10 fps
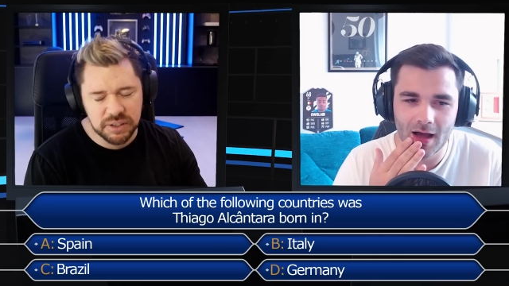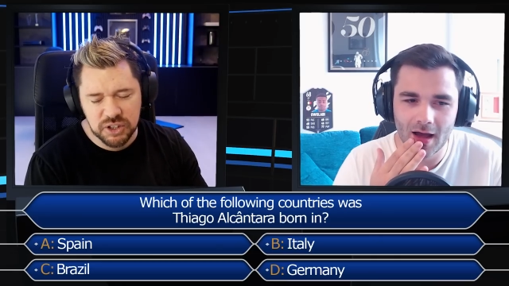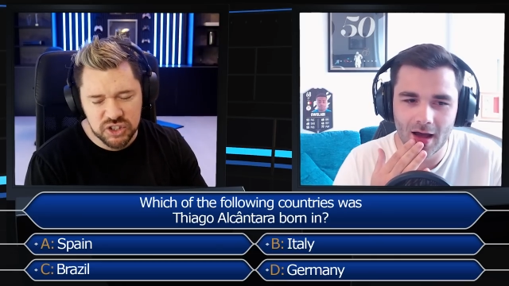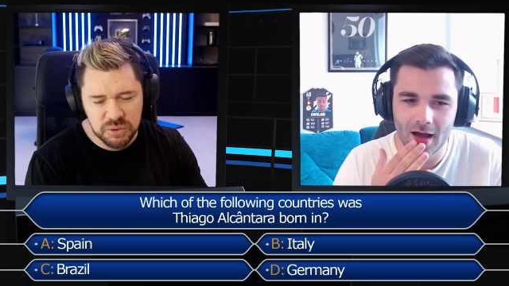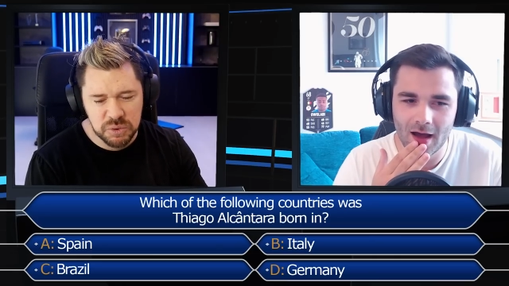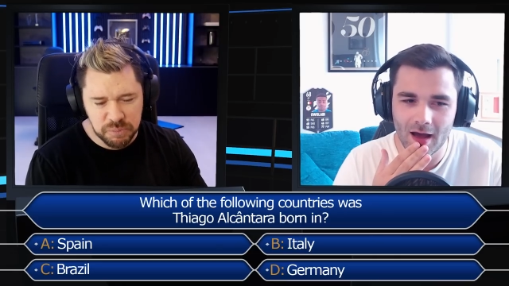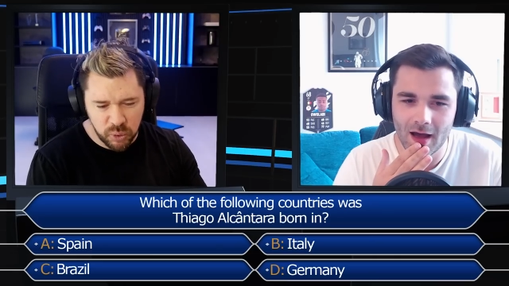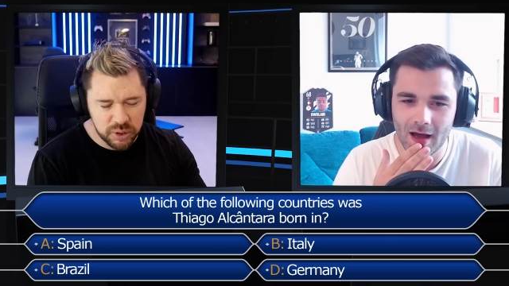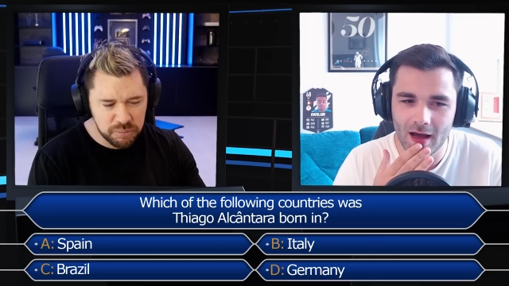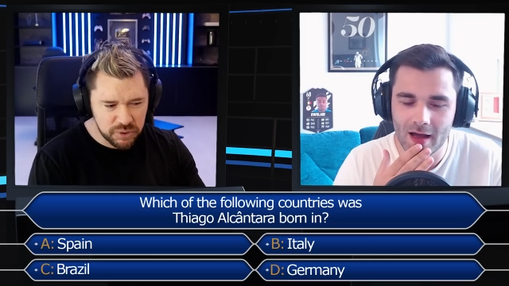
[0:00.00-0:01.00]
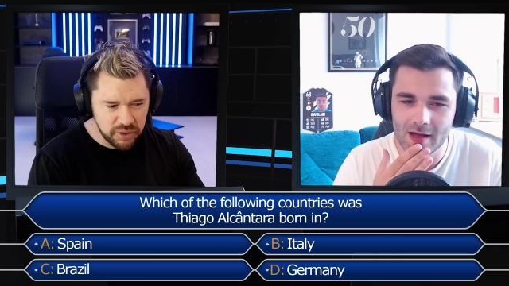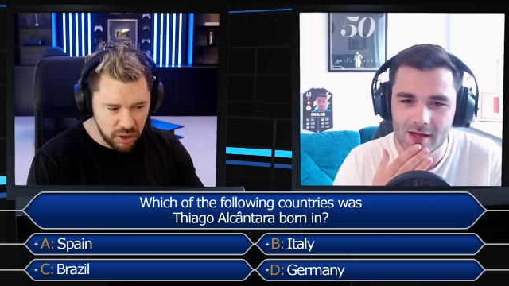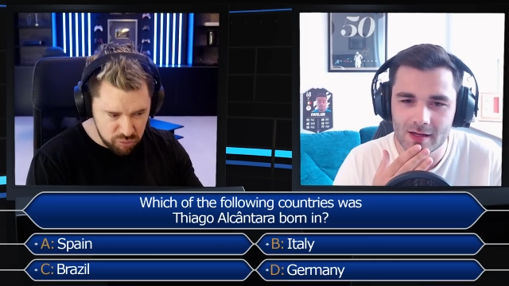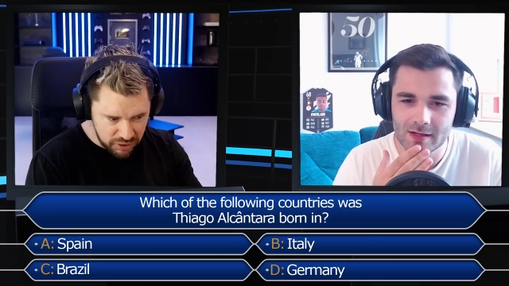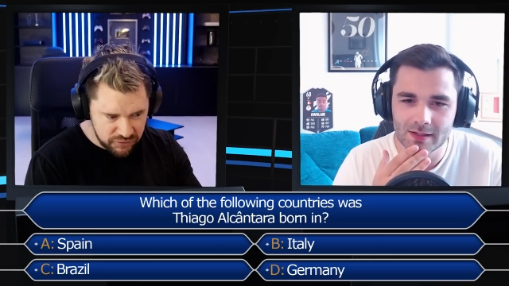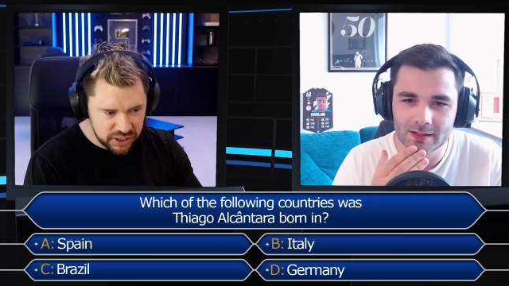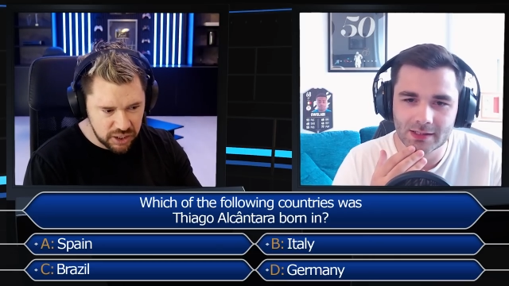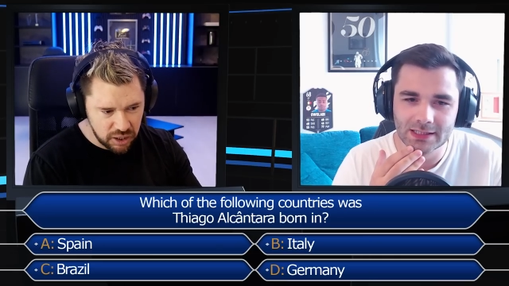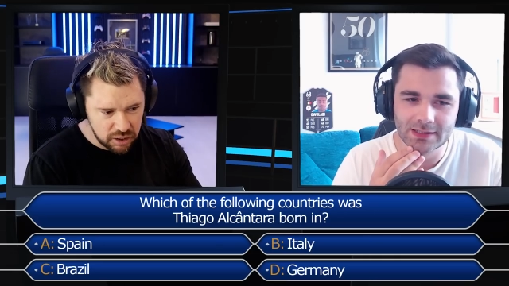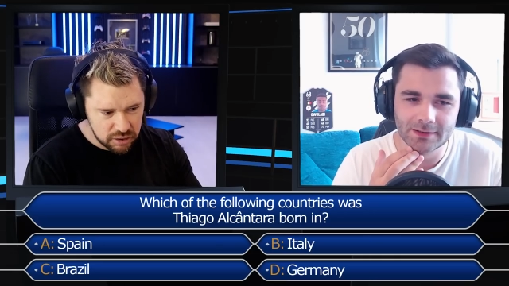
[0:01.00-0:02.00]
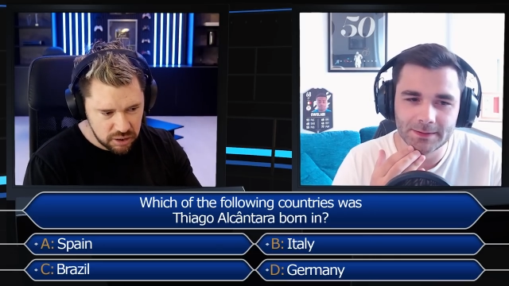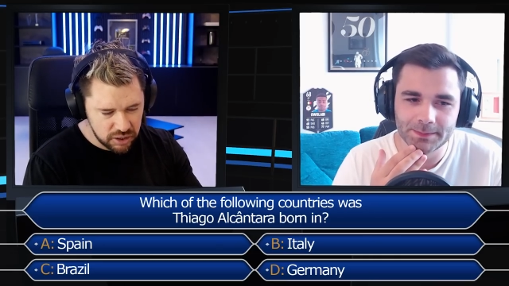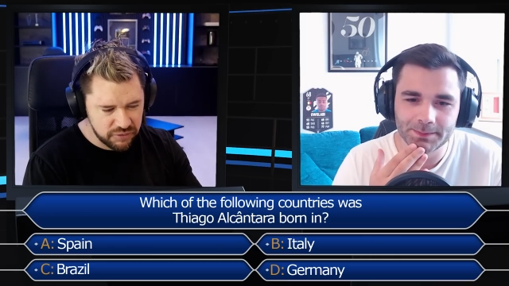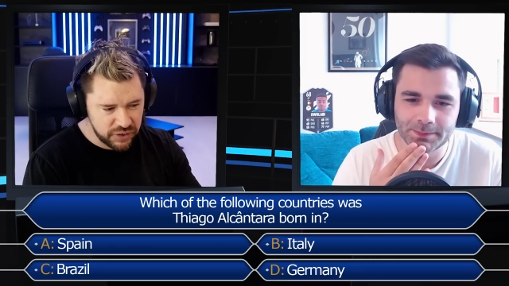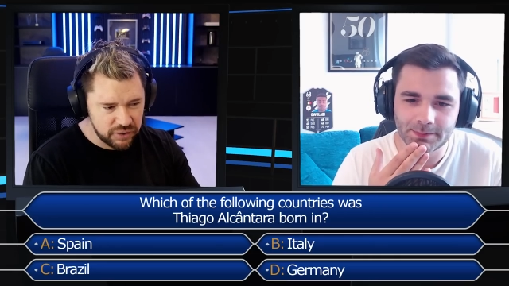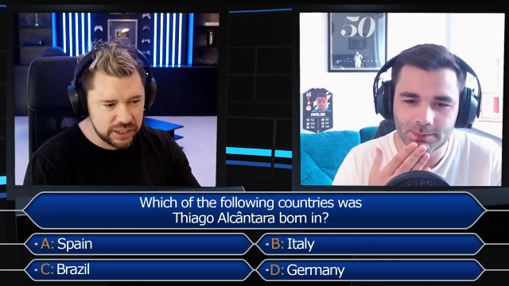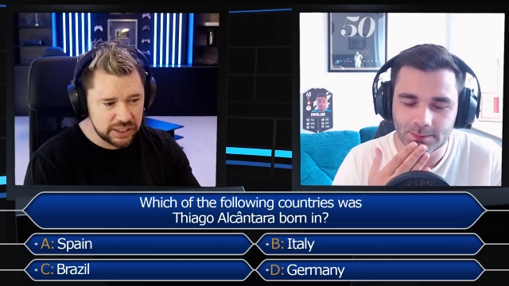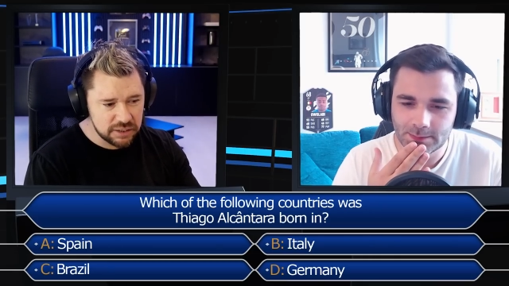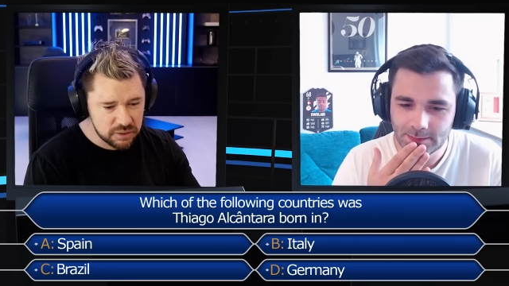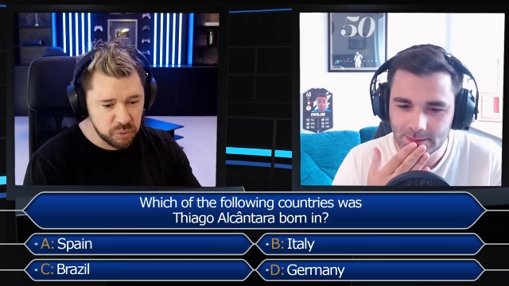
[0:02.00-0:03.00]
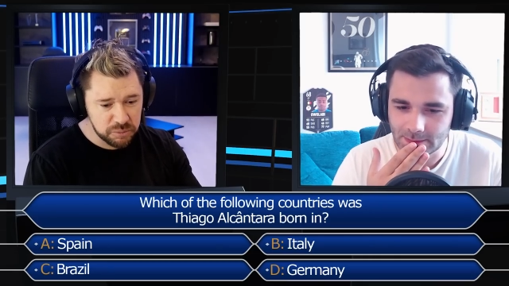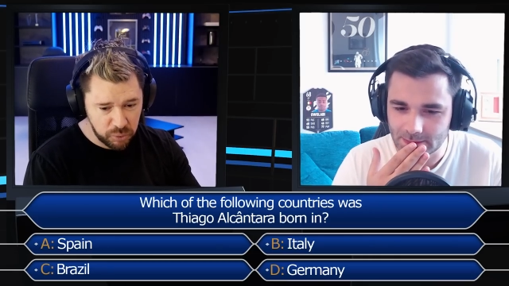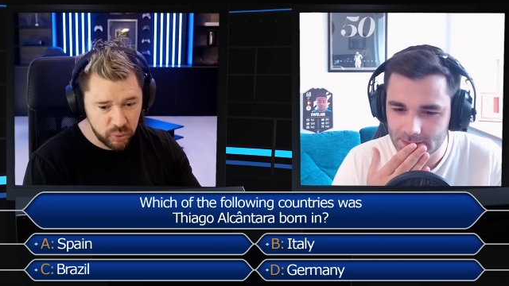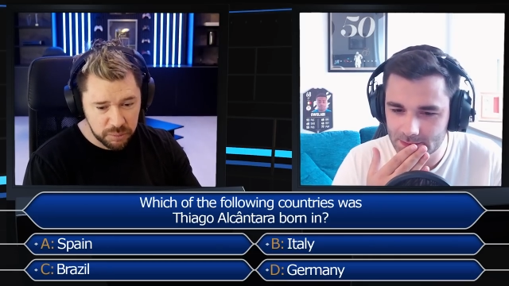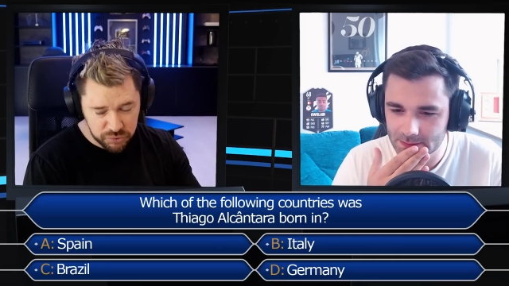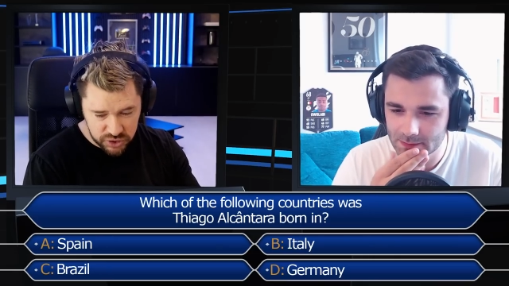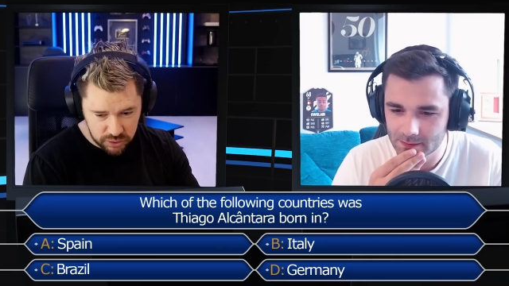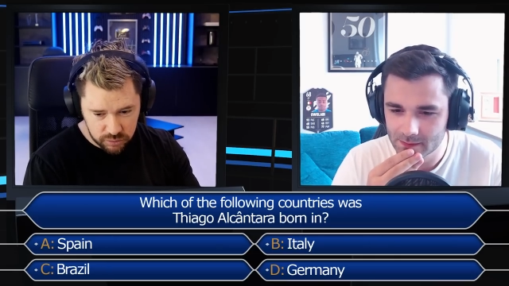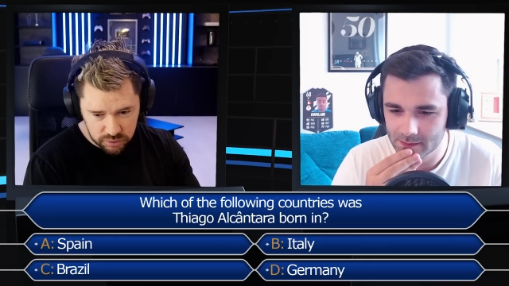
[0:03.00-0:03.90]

Speaker 1: because he was born in like Rafinha at the very least was born in Brazil.